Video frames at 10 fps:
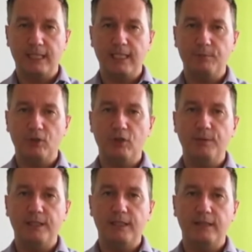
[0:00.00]
kind of be
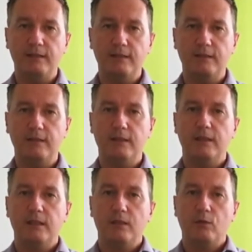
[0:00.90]
communicating
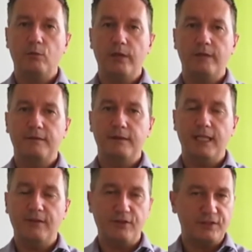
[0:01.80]
with
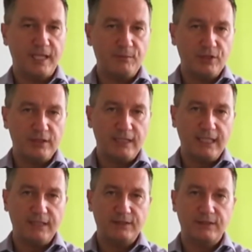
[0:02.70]
the reception
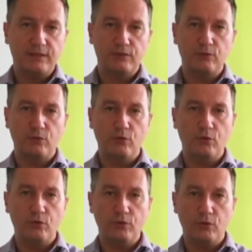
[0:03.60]
desk.
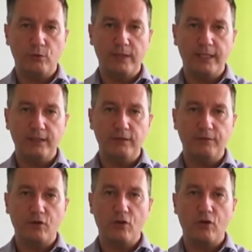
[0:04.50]
So when
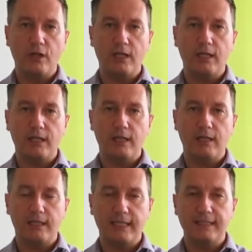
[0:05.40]
you've got
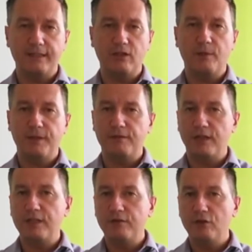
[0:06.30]
a candidate coming in for
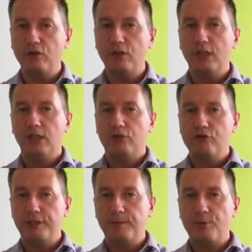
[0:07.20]
an interview,
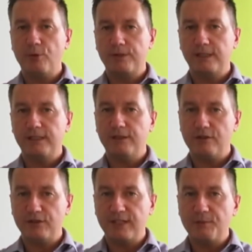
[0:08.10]
really important that
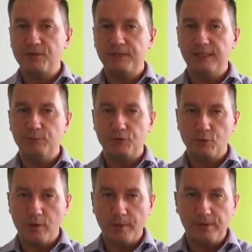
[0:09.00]
the reception teams
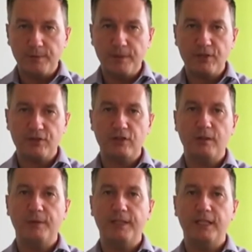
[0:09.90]
know about the person
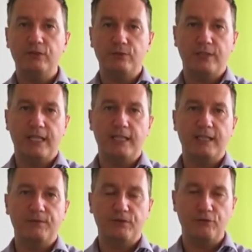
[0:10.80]
coming in. So again, it
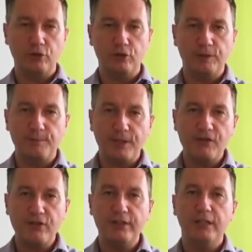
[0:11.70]
gives a really good
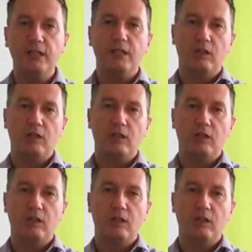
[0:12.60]
impression.